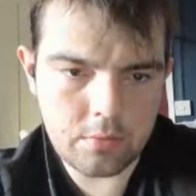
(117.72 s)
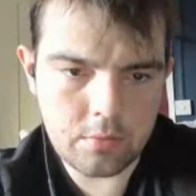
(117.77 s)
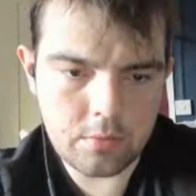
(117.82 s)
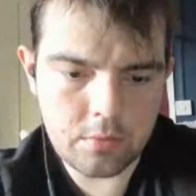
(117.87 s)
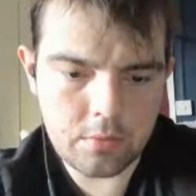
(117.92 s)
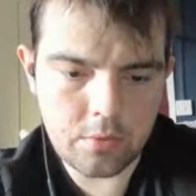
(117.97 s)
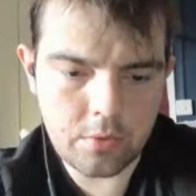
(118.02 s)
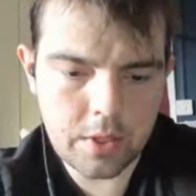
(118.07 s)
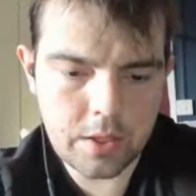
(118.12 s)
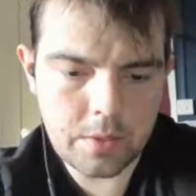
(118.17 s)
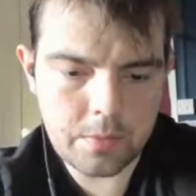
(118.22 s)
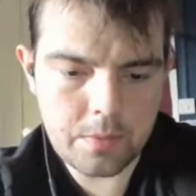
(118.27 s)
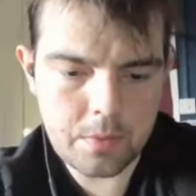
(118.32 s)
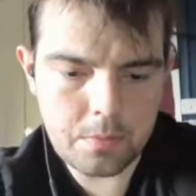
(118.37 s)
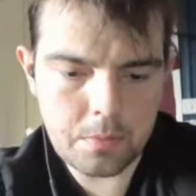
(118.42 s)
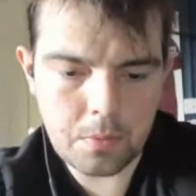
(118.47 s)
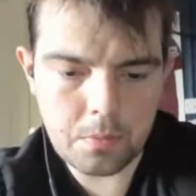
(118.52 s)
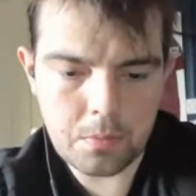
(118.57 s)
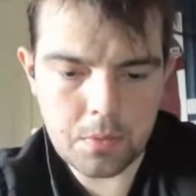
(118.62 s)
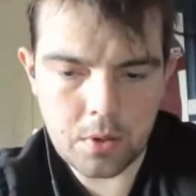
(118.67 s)
not give me
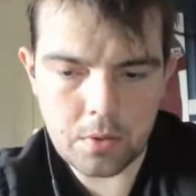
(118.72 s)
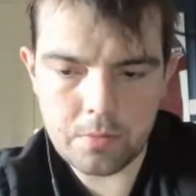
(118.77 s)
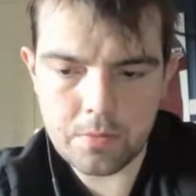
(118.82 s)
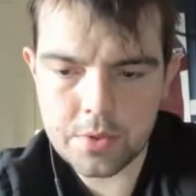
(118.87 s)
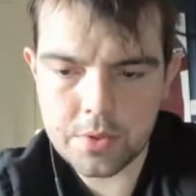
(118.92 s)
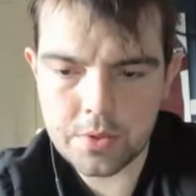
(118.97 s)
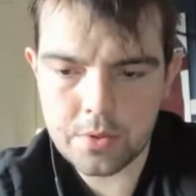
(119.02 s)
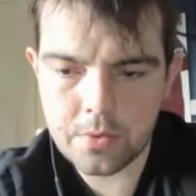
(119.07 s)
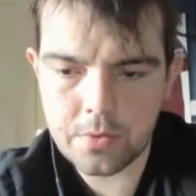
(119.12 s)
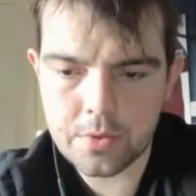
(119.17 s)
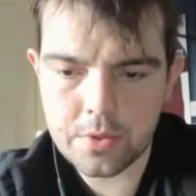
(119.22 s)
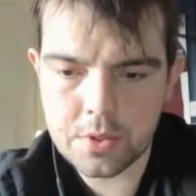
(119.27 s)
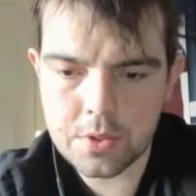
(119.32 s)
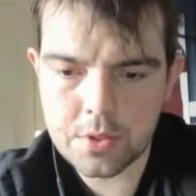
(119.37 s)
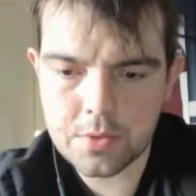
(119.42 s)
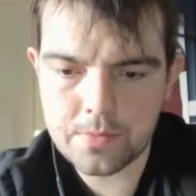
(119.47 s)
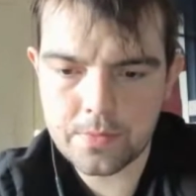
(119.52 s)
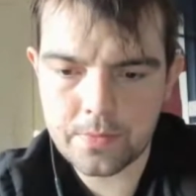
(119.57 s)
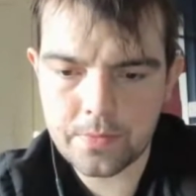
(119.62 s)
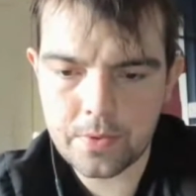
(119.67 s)
my blood
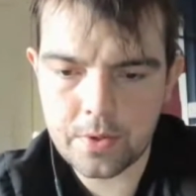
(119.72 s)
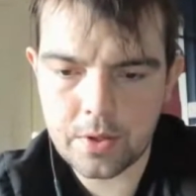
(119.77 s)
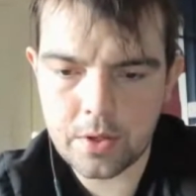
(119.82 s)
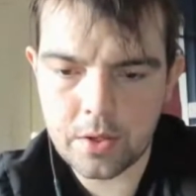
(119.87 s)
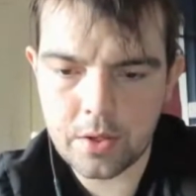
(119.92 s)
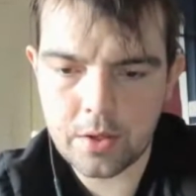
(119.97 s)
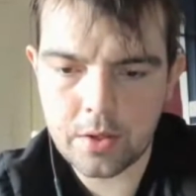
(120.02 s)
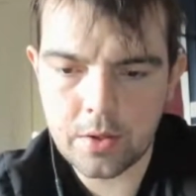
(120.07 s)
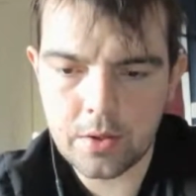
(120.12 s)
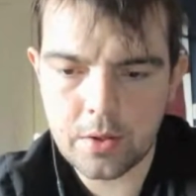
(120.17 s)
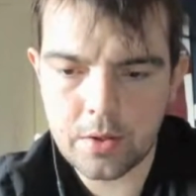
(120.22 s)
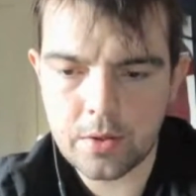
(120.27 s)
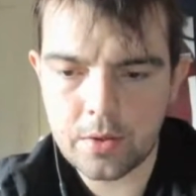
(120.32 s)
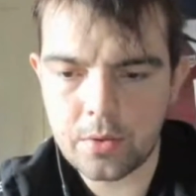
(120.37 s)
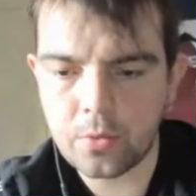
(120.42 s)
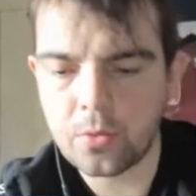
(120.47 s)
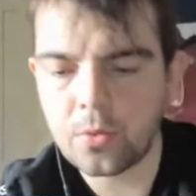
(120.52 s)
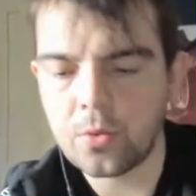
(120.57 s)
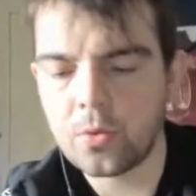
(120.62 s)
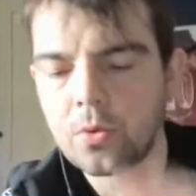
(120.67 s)
results,
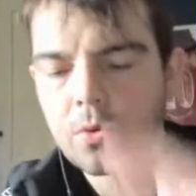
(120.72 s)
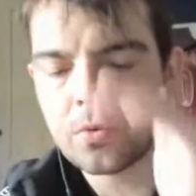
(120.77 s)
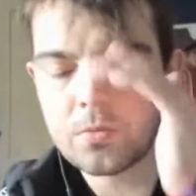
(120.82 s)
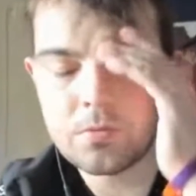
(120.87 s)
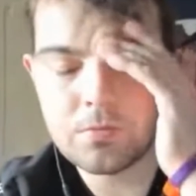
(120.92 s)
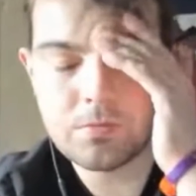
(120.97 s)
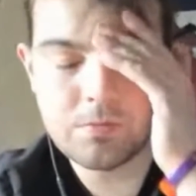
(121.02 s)
or